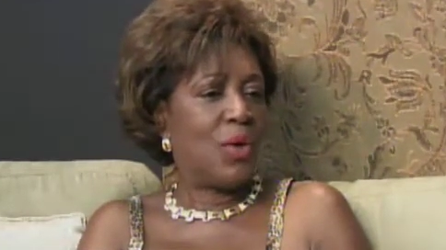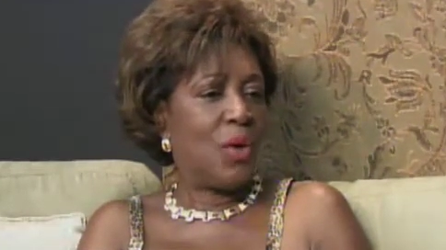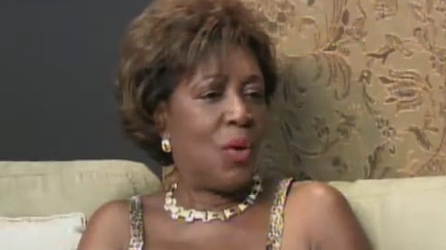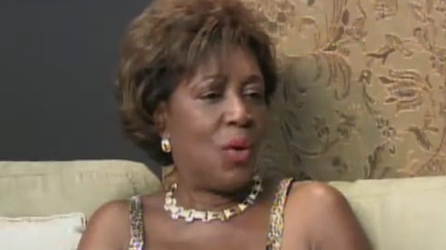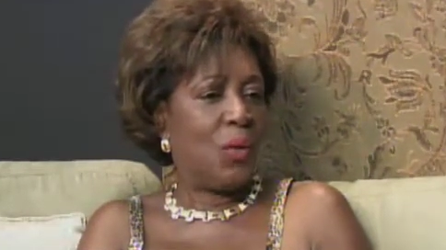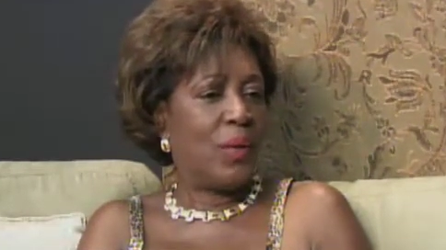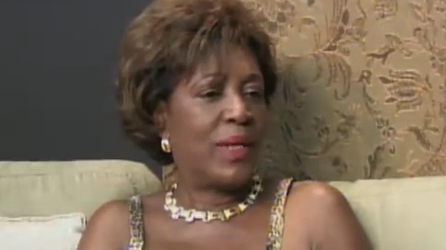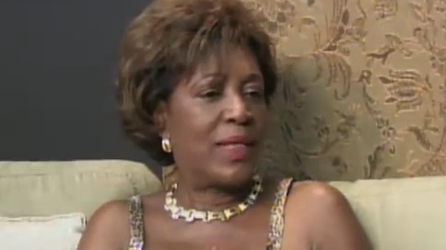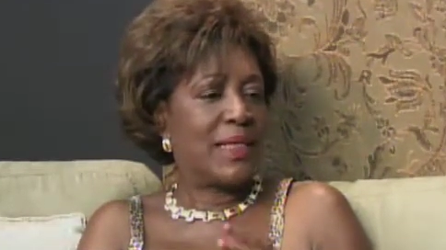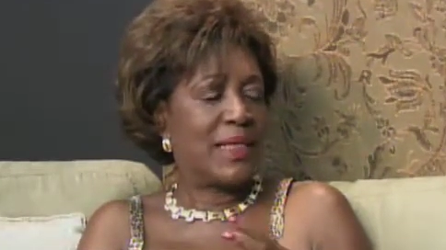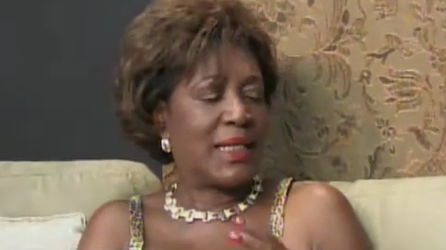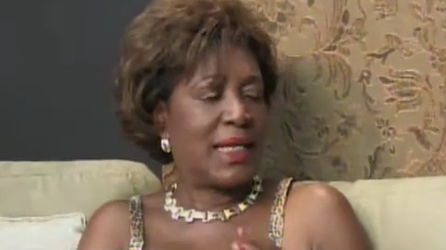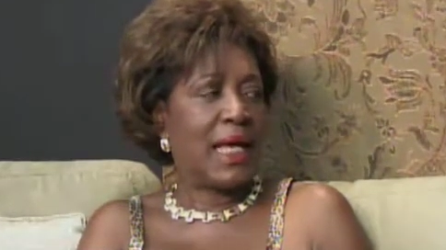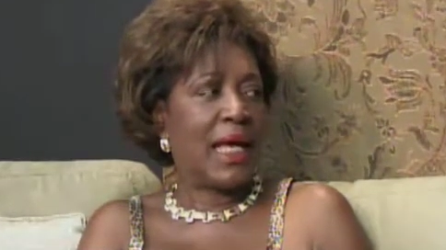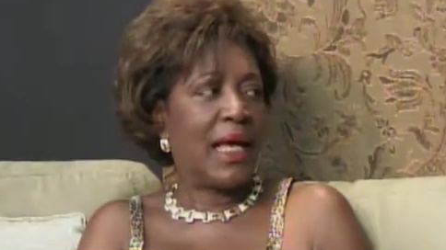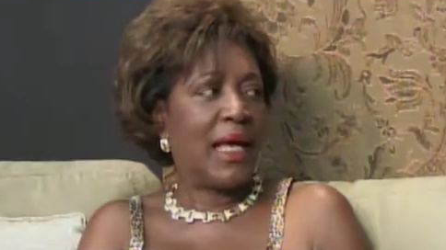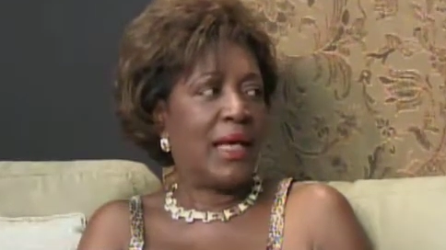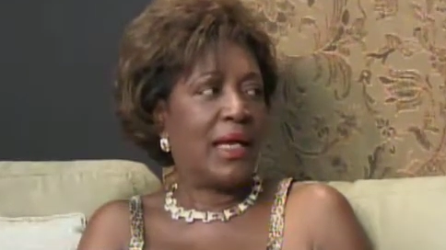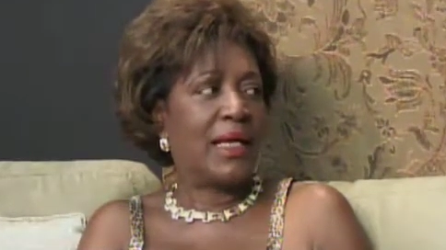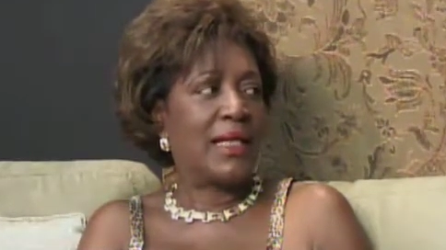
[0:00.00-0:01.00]
always
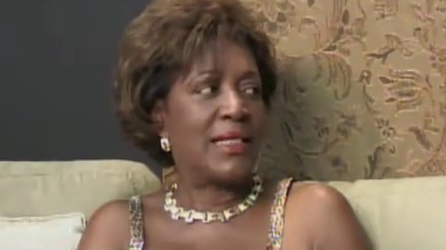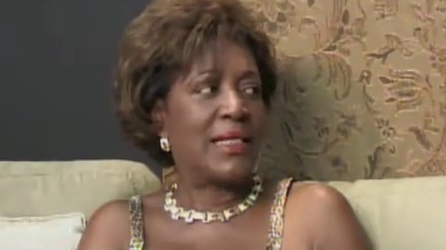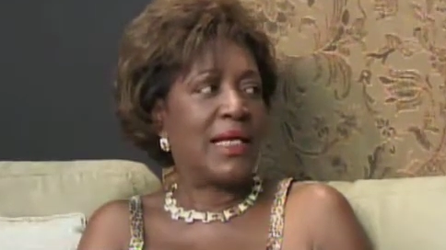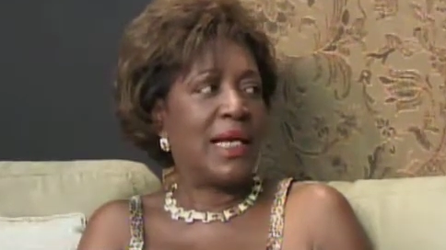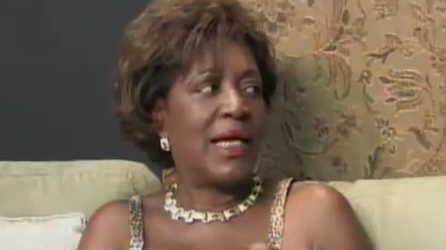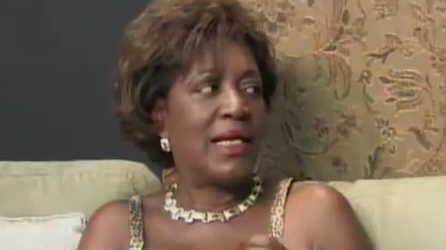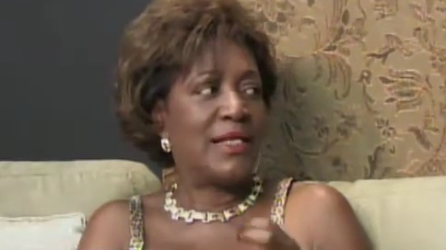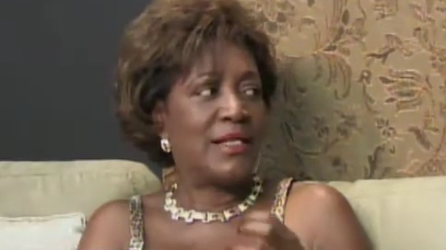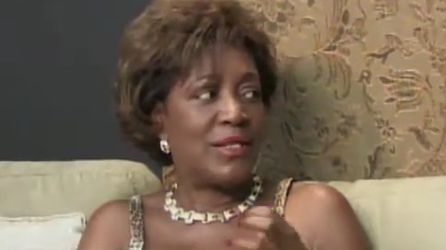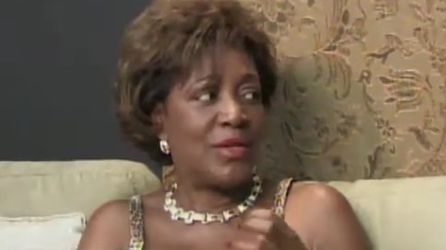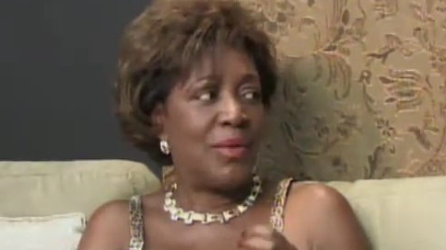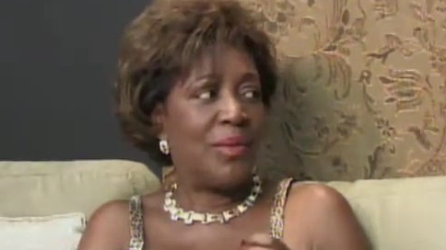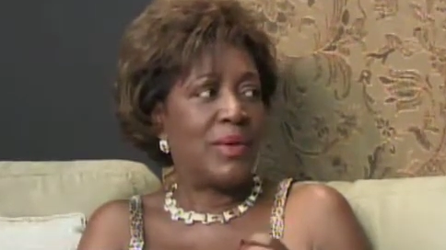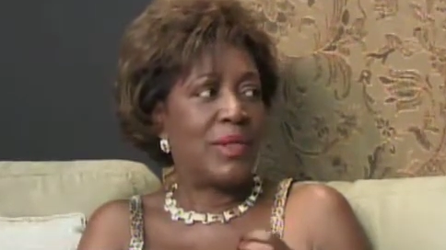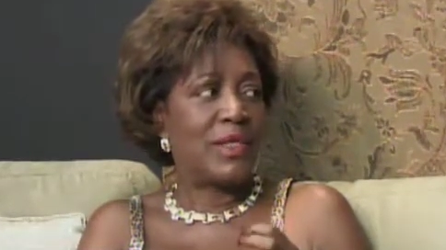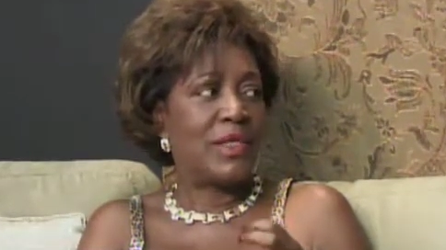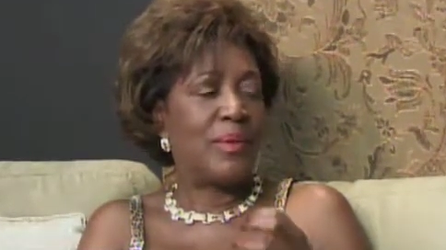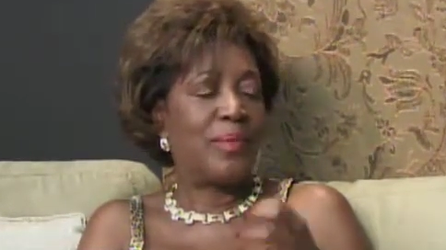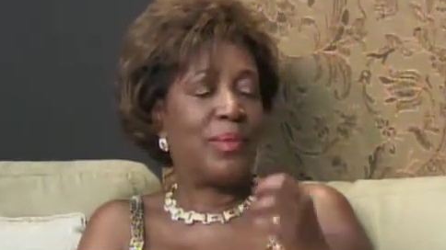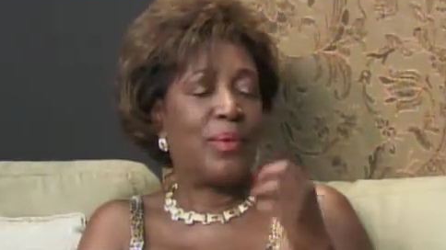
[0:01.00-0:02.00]
there and has lent so
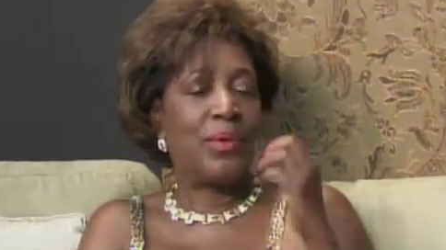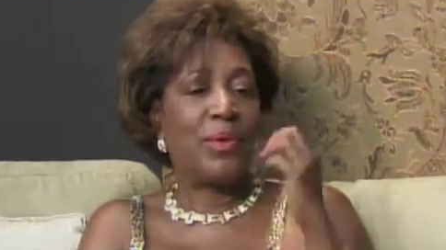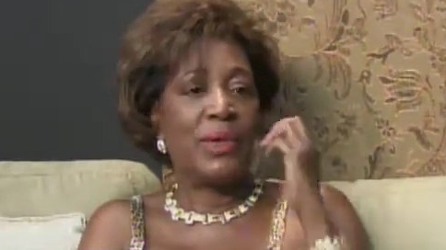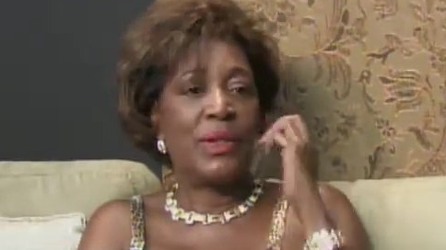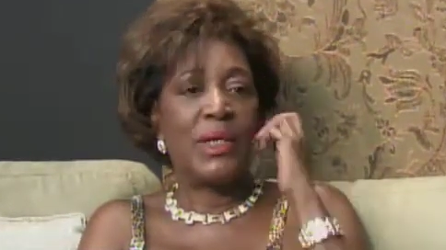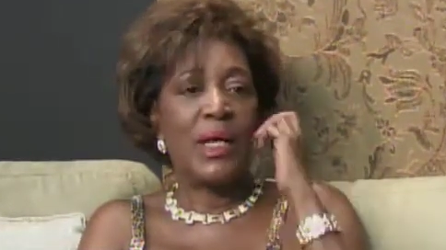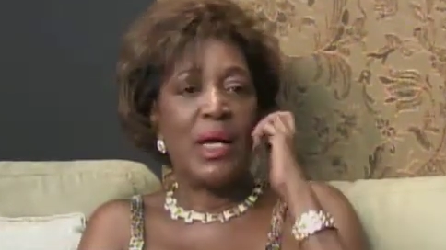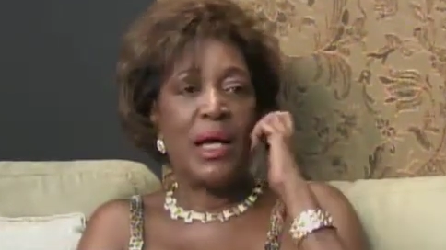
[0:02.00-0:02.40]
much support,